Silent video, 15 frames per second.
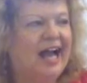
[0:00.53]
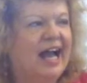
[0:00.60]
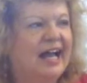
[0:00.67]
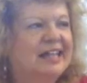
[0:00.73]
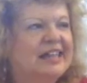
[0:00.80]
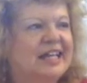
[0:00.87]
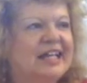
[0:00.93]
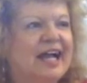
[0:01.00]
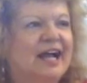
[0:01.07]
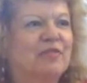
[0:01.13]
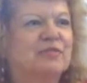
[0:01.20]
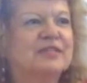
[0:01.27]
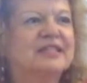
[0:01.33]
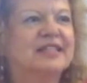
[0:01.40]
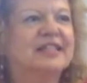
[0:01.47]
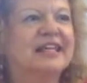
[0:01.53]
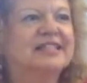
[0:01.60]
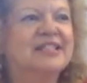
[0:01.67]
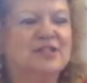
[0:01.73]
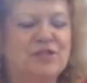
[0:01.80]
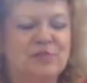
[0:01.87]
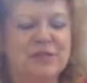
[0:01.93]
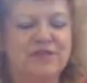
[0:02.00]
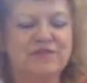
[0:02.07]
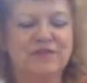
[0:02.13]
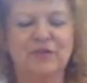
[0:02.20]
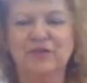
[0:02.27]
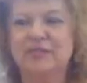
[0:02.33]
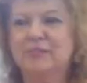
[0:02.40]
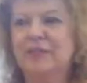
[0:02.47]
I think I was selected to be
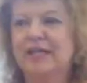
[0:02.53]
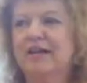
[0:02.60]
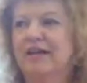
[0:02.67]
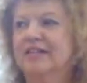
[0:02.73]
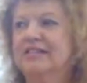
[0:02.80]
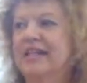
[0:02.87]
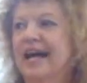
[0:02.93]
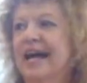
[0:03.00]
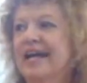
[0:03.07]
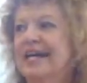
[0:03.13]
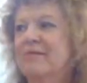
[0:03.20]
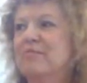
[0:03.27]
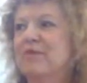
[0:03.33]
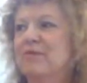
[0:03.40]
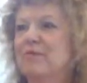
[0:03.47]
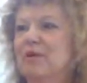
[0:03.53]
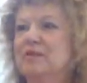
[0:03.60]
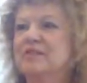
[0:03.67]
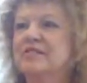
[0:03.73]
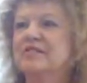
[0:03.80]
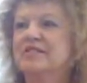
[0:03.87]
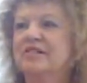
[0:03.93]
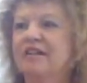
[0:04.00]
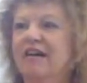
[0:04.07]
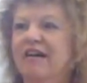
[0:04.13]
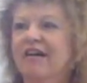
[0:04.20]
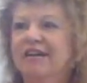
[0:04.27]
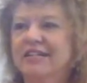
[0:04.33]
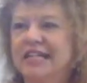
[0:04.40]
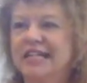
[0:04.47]
first because I am the most
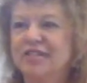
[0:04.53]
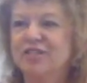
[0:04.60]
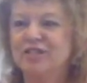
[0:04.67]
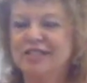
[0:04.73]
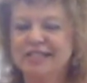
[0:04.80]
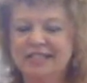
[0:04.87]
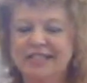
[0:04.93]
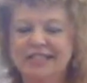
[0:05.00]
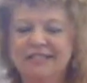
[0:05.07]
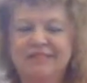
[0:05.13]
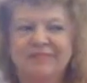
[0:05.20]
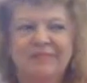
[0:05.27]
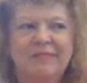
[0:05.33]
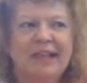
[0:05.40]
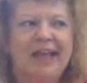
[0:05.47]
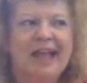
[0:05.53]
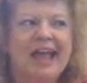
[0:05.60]
audacious. And